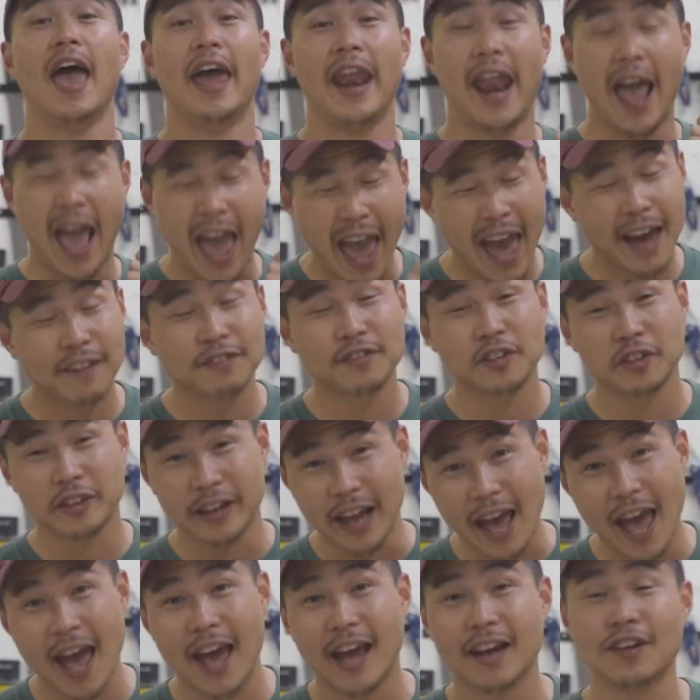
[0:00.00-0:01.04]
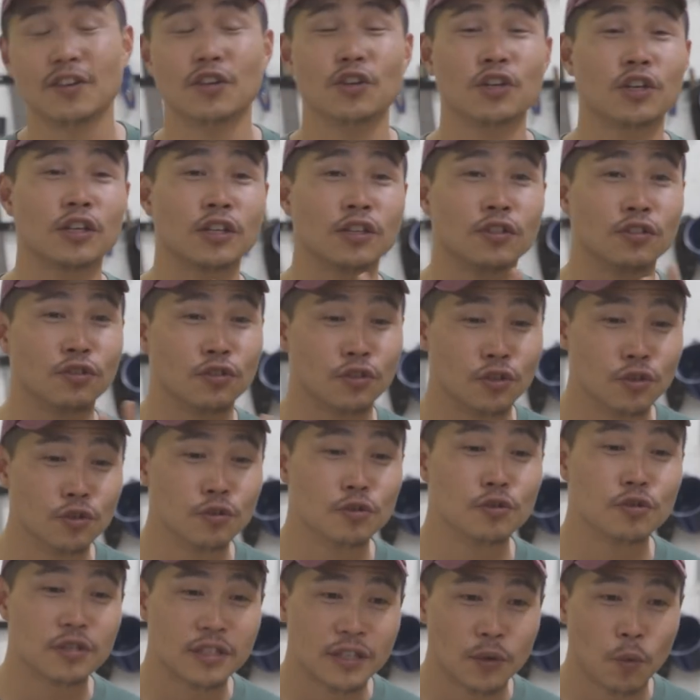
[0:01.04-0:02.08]
And after that, you could
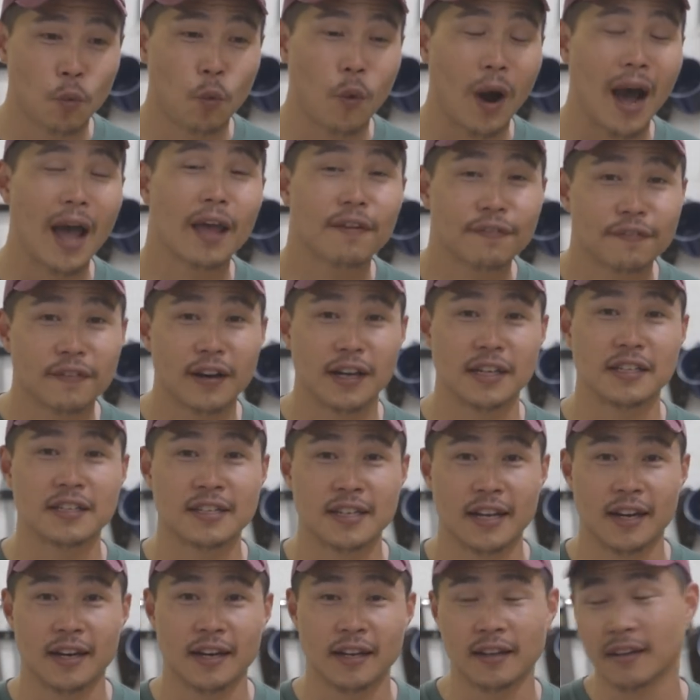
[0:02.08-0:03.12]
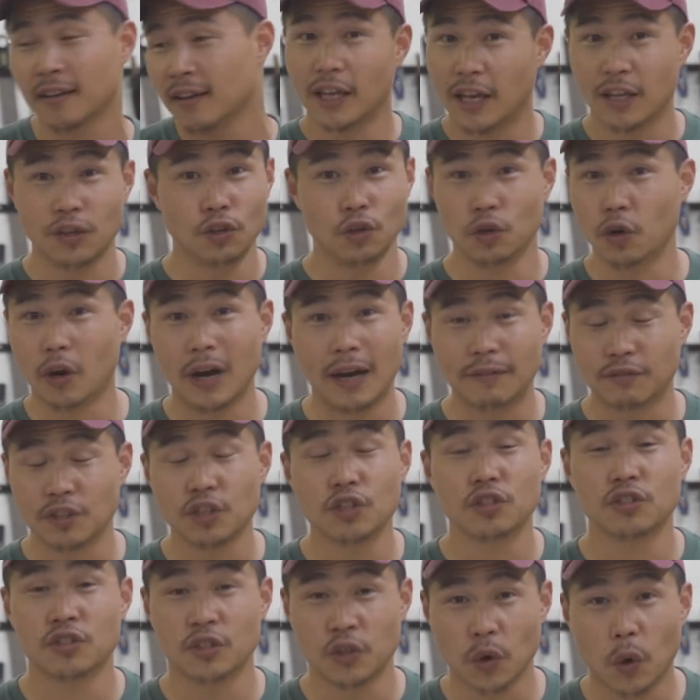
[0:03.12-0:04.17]
use the Wi-Fi setting and you don't have to
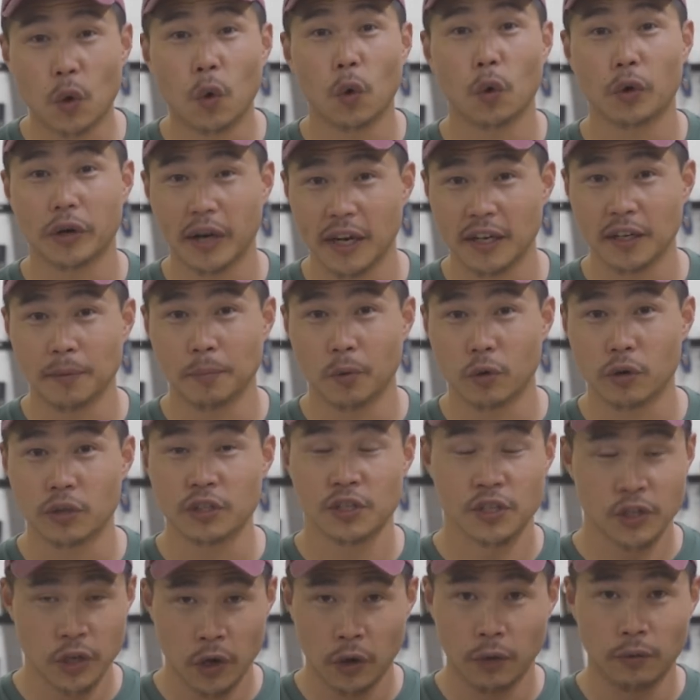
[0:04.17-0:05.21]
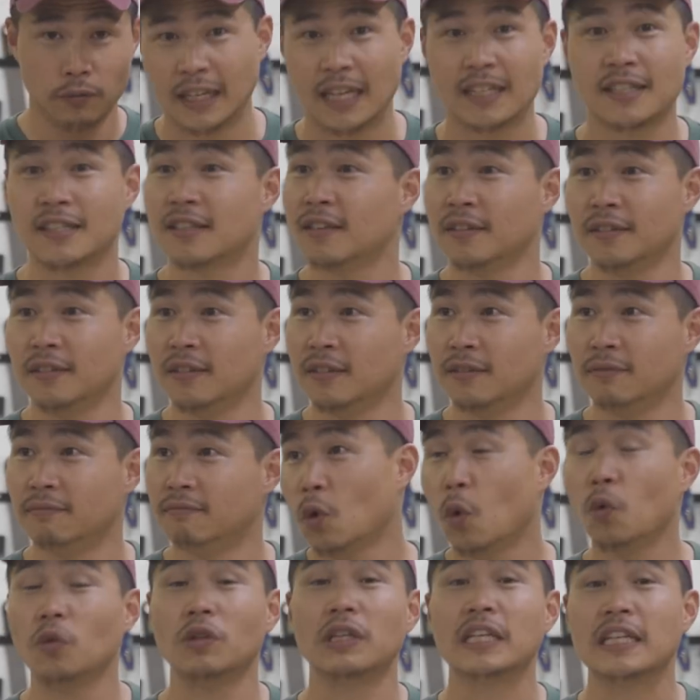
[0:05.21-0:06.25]
use the cord anymore. So that's the
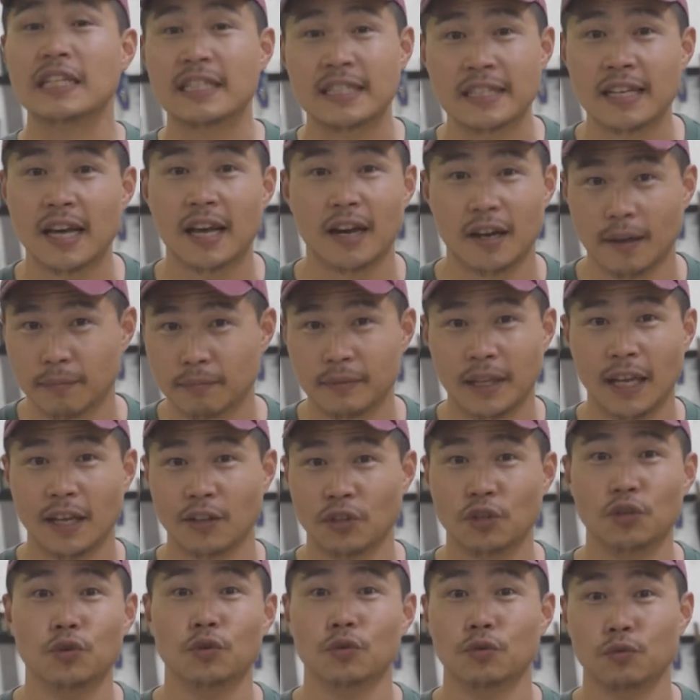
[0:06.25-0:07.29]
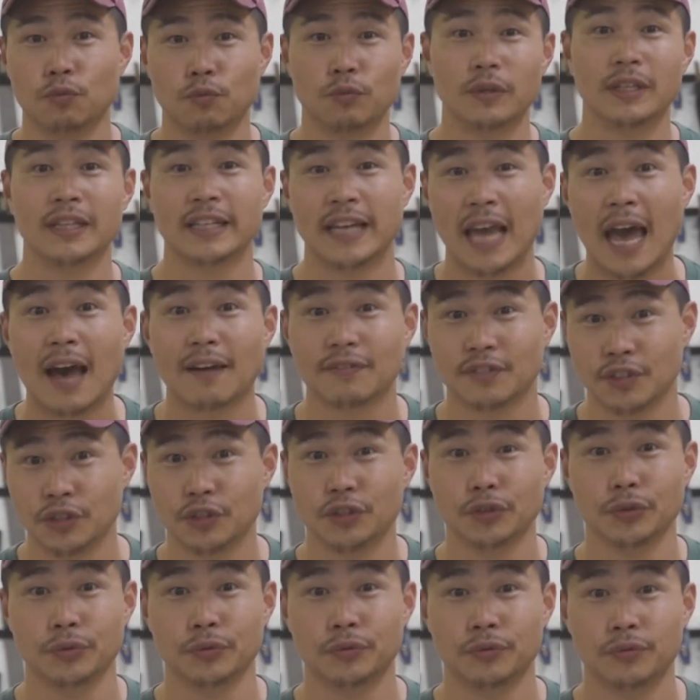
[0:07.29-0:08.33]
only setup that you really have to do.